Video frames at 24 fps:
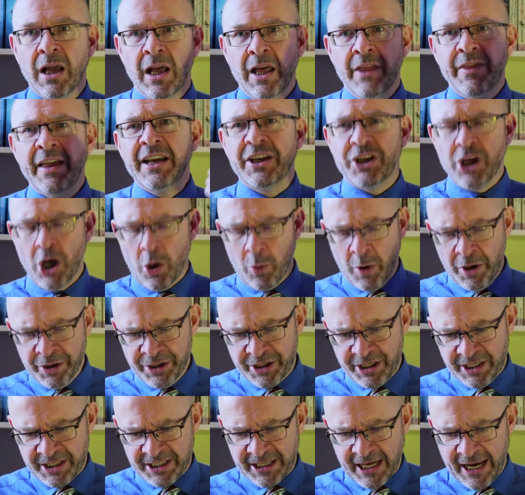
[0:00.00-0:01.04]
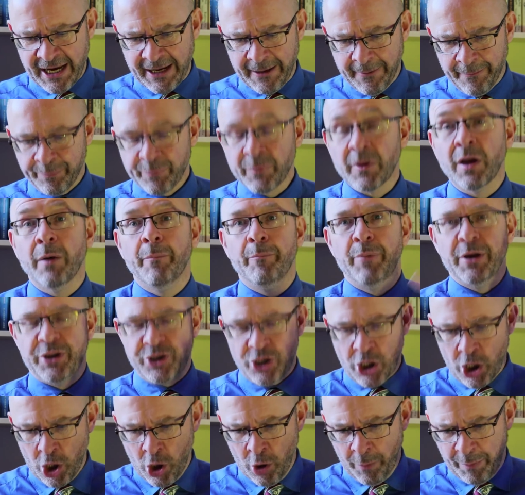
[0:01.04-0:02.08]
They go on to say, but
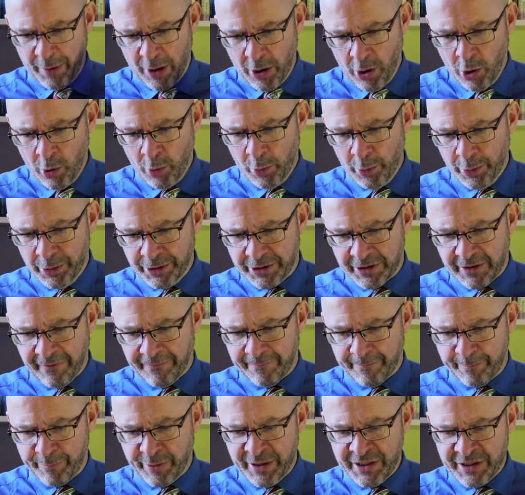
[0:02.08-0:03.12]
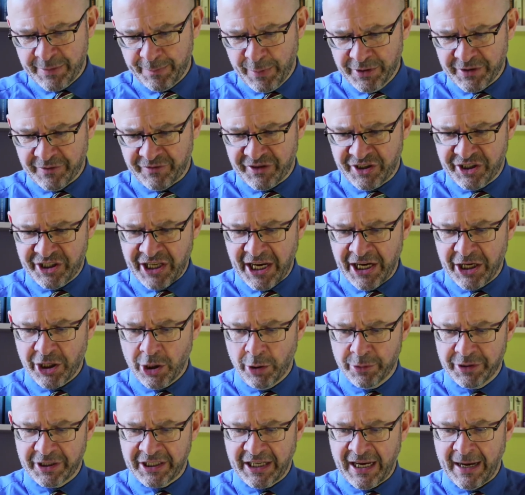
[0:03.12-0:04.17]
to uphold the principles of
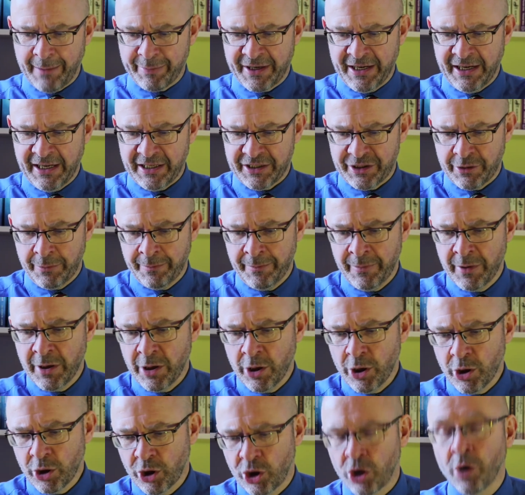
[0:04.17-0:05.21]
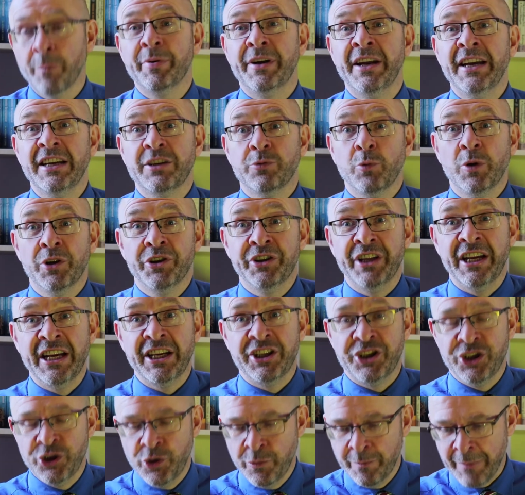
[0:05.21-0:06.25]
stakeholder capitalism, companies will
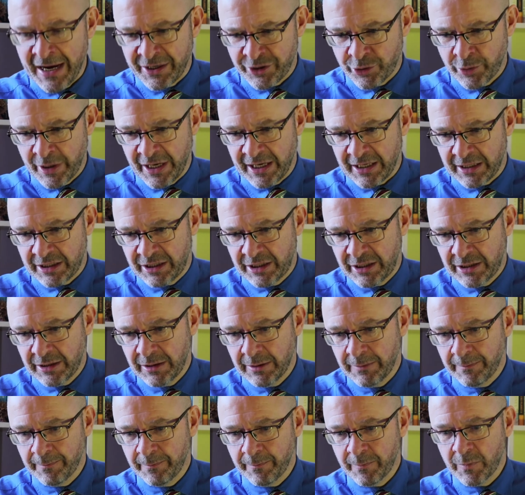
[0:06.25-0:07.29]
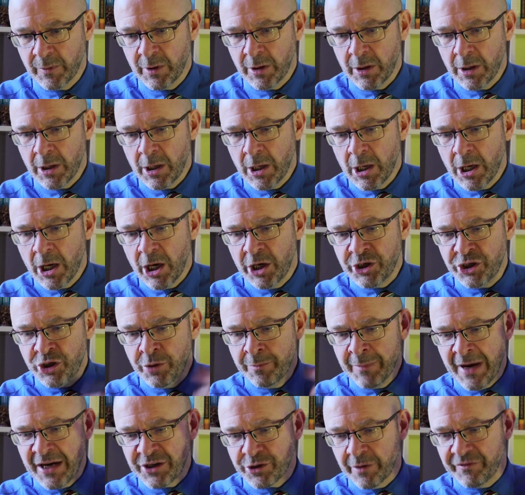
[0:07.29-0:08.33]
need new metrics. A new
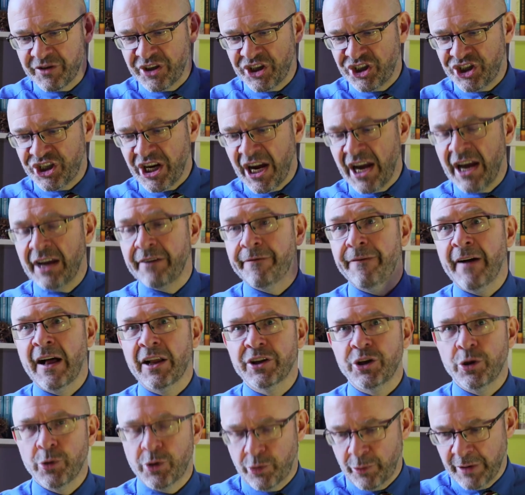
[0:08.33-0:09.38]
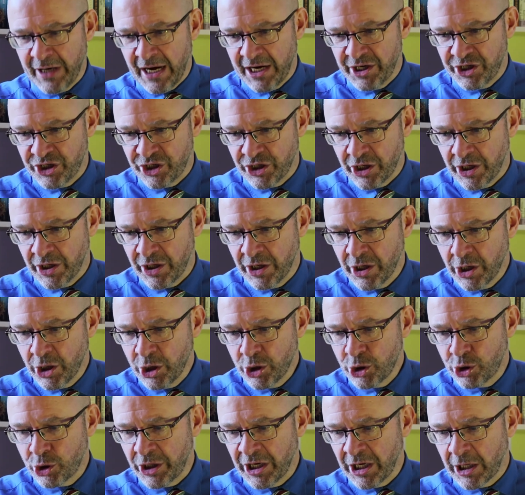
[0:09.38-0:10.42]
measure of shared value creation
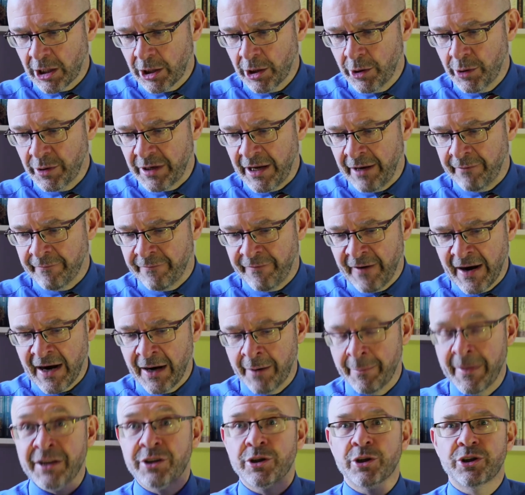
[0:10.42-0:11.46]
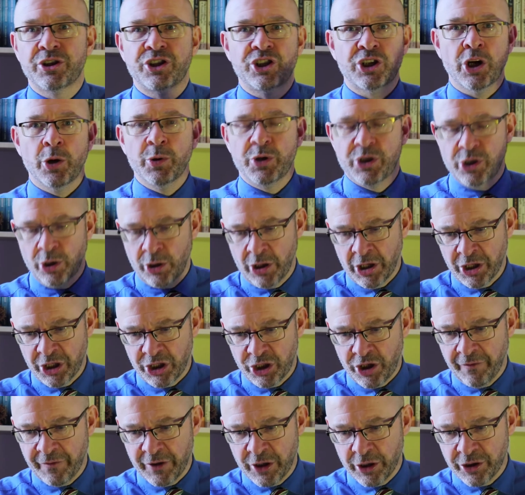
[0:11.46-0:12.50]
should include environmental, social
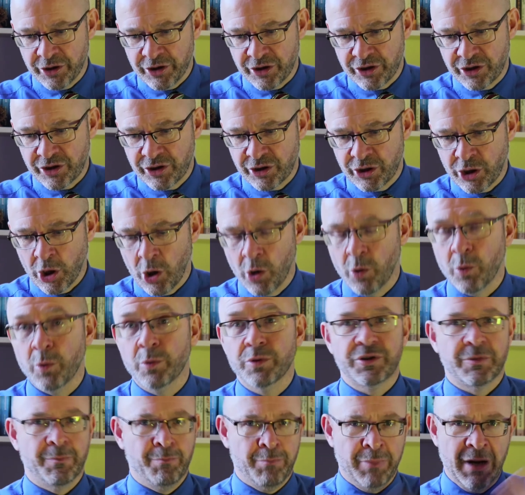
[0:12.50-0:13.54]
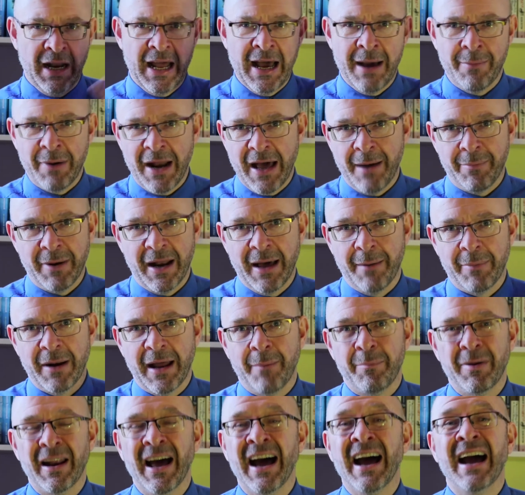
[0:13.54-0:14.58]
and governance goals. Blah, blah, blah,
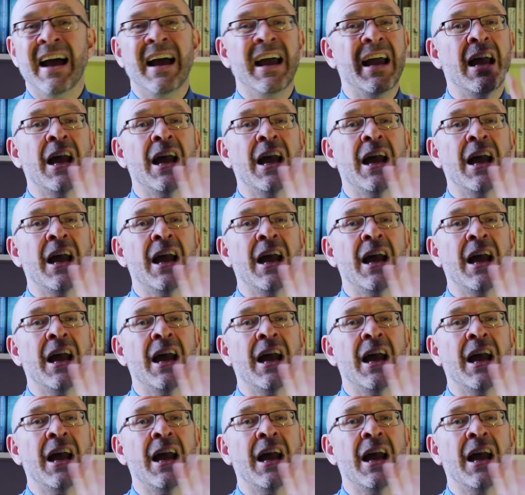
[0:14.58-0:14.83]
blah, blah.